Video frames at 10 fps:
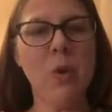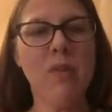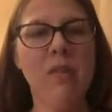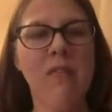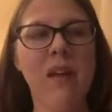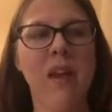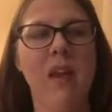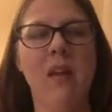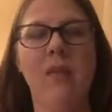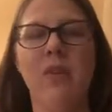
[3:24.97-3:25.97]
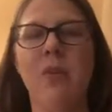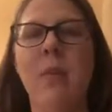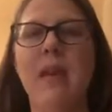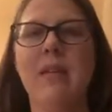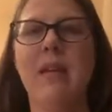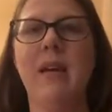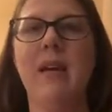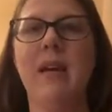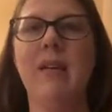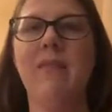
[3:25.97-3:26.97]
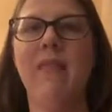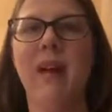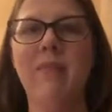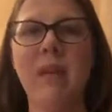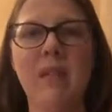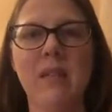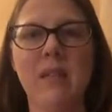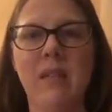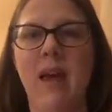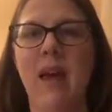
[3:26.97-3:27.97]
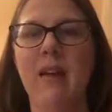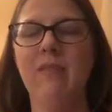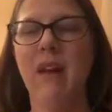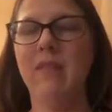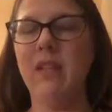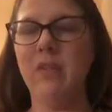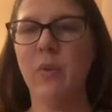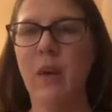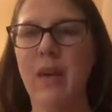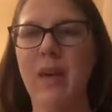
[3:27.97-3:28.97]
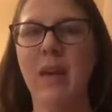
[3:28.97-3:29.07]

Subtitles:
of a fan of you meditating 5 minutes a day, 5 days a week,